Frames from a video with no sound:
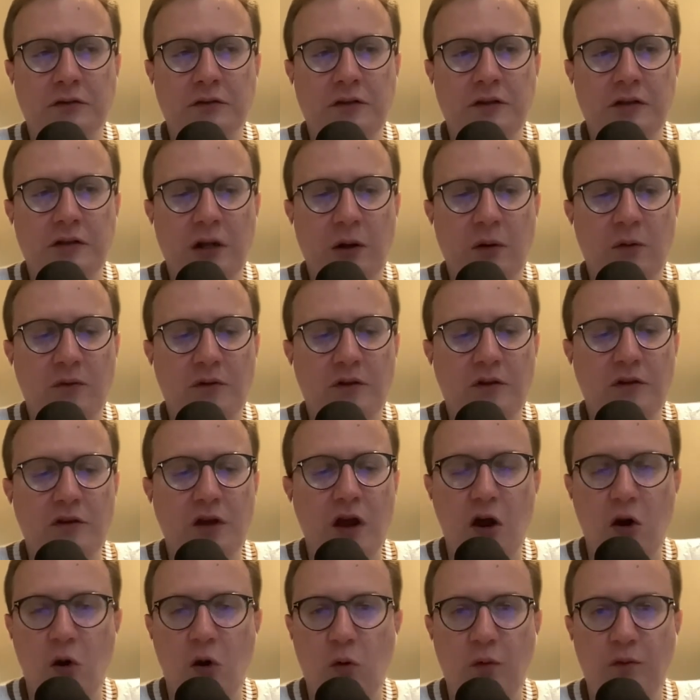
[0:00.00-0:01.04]
you know,
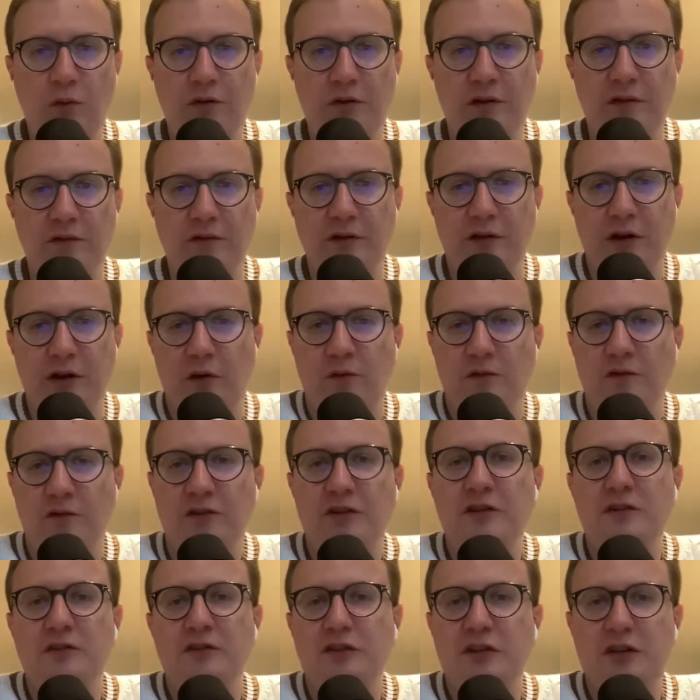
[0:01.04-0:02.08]
no, you know,
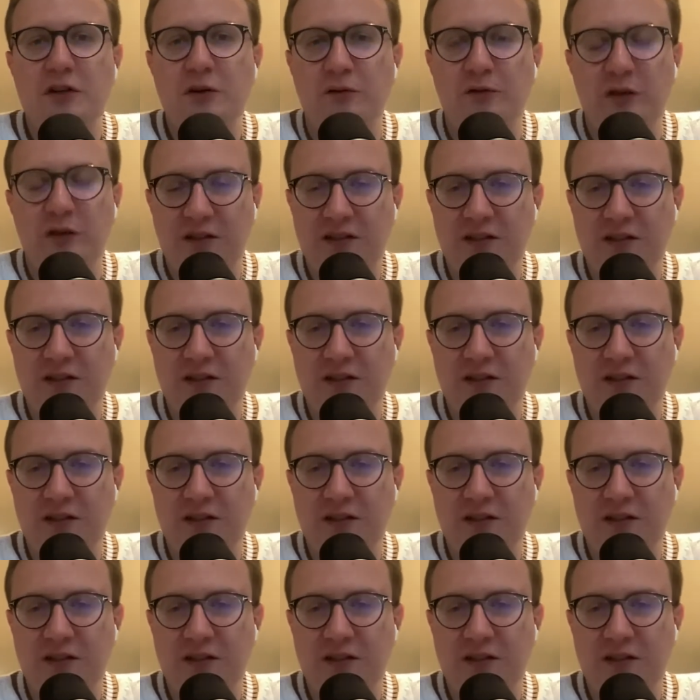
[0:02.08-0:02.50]
do, do your thing.